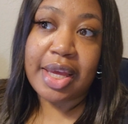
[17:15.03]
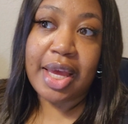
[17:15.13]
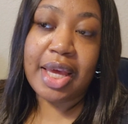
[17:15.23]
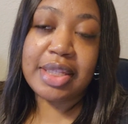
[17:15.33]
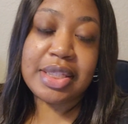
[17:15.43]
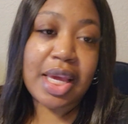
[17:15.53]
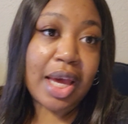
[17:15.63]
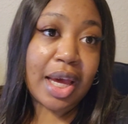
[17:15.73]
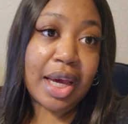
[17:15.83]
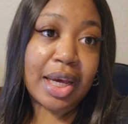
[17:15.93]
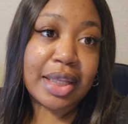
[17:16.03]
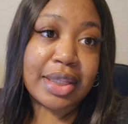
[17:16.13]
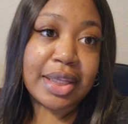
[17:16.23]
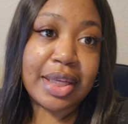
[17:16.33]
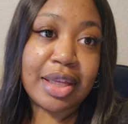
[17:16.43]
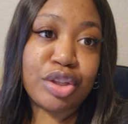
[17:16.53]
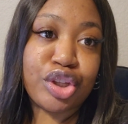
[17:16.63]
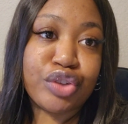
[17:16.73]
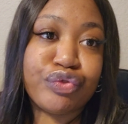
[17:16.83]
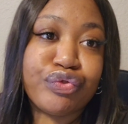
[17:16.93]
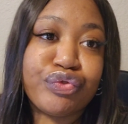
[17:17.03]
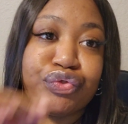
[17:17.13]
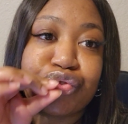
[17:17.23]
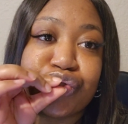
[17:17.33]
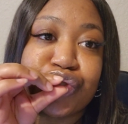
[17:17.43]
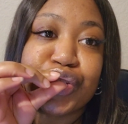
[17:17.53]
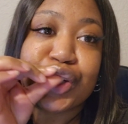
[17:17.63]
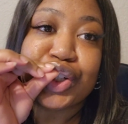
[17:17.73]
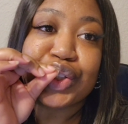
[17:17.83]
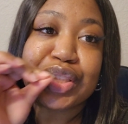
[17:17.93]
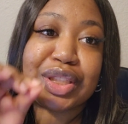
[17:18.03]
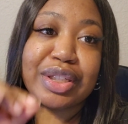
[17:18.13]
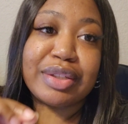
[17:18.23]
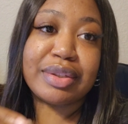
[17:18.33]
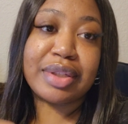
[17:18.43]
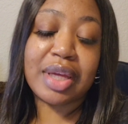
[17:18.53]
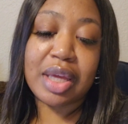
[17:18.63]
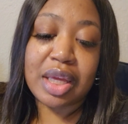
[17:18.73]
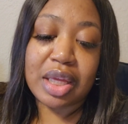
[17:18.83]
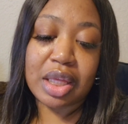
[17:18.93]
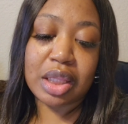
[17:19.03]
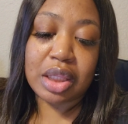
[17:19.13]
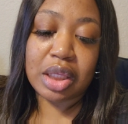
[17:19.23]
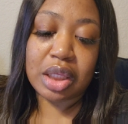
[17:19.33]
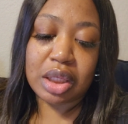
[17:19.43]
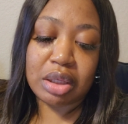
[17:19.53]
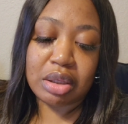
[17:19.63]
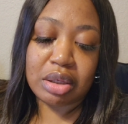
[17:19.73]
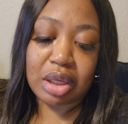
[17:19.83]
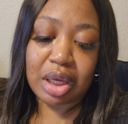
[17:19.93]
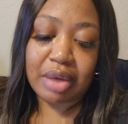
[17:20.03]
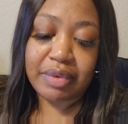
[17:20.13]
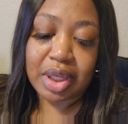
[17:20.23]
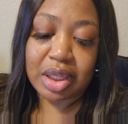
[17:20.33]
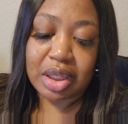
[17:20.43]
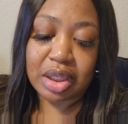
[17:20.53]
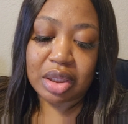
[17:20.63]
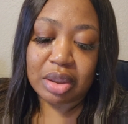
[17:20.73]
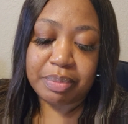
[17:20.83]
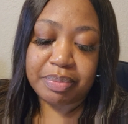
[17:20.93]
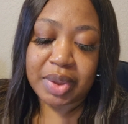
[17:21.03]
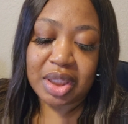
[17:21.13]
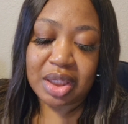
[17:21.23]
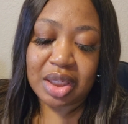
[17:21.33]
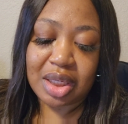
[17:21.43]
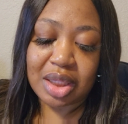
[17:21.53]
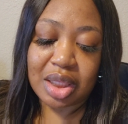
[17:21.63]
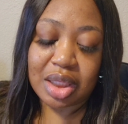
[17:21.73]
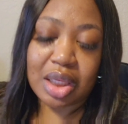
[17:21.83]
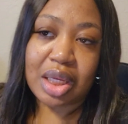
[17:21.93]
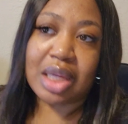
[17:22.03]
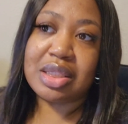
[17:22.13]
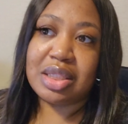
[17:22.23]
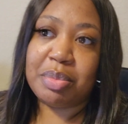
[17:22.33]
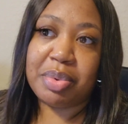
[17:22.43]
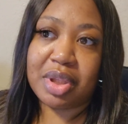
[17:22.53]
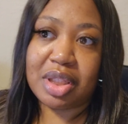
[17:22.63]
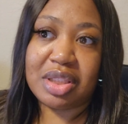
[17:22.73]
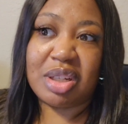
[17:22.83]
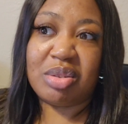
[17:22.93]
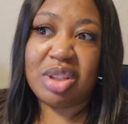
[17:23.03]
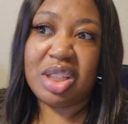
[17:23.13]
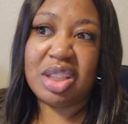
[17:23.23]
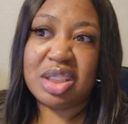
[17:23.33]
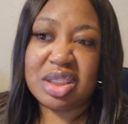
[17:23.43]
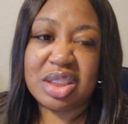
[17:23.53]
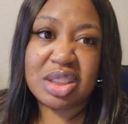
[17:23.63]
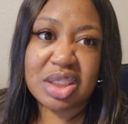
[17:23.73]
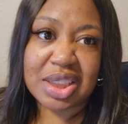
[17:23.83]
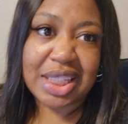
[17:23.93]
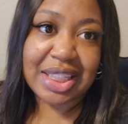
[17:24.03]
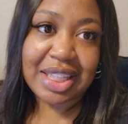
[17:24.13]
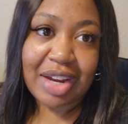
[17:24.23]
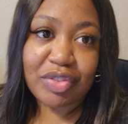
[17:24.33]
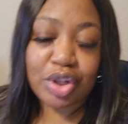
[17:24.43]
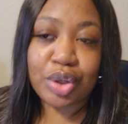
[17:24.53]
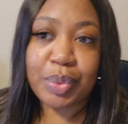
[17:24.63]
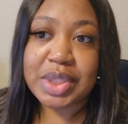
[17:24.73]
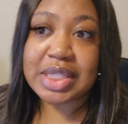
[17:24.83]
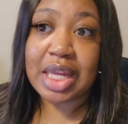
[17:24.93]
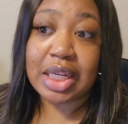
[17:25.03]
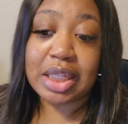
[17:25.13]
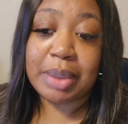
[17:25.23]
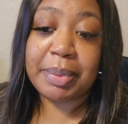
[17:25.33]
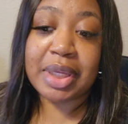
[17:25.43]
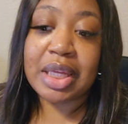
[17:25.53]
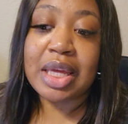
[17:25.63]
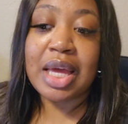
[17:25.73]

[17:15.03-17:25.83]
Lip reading: And yeah, and then, child, what's that? And then I have not eaten anything yet. I typically don't eat until late in the afternoon, which is not good, but